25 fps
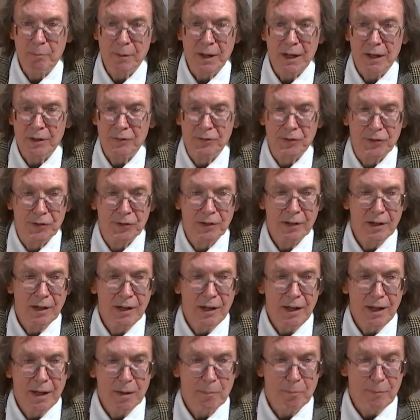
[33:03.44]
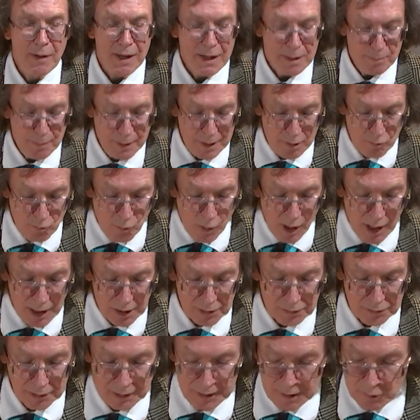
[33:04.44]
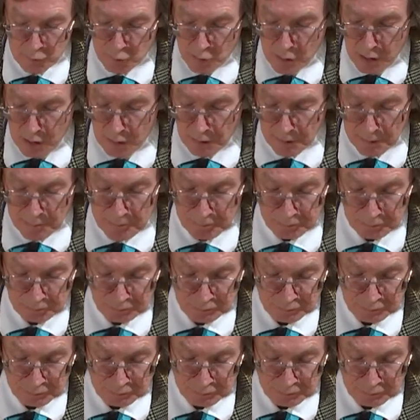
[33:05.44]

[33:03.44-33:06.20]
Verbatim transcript: but it may be wildly wrong.